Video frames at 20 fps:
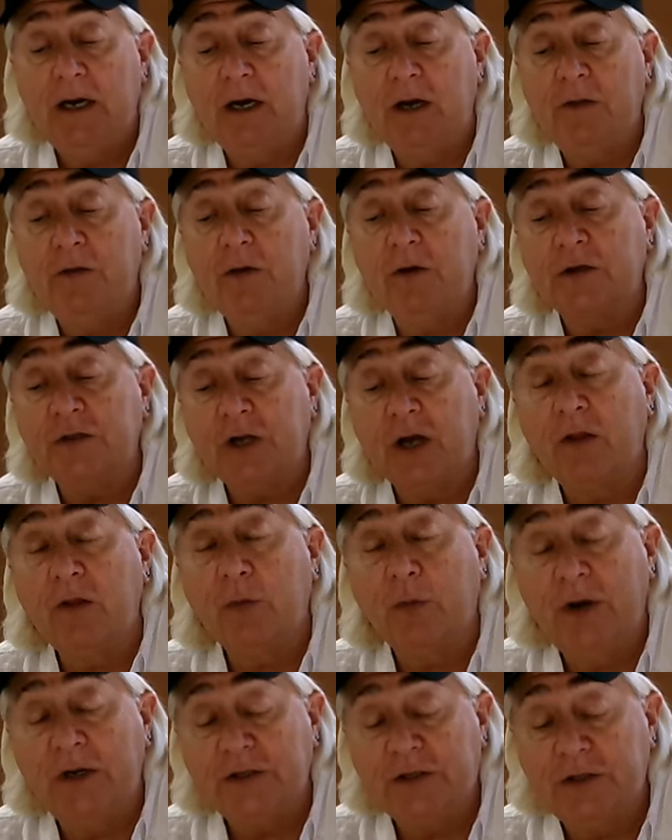There's
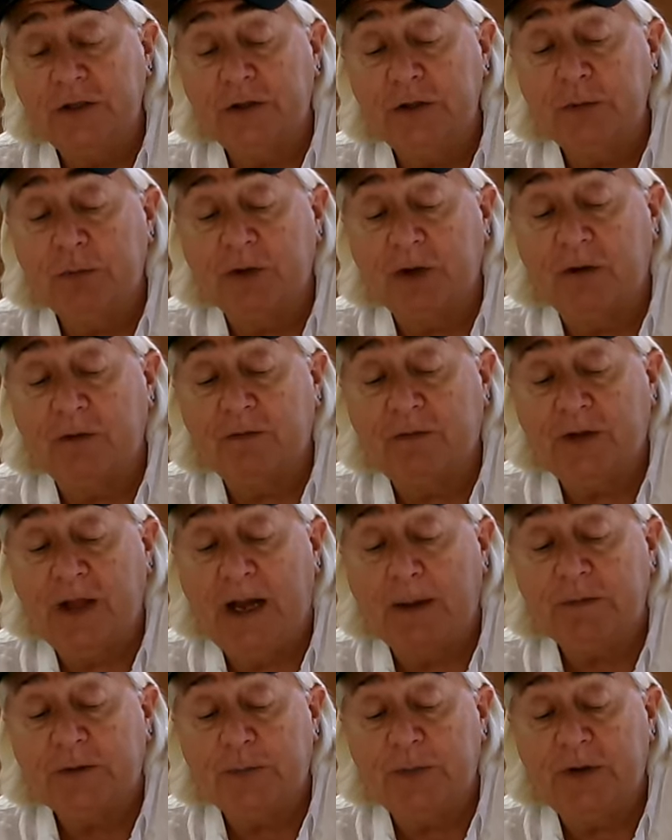other ways to do blown flaps,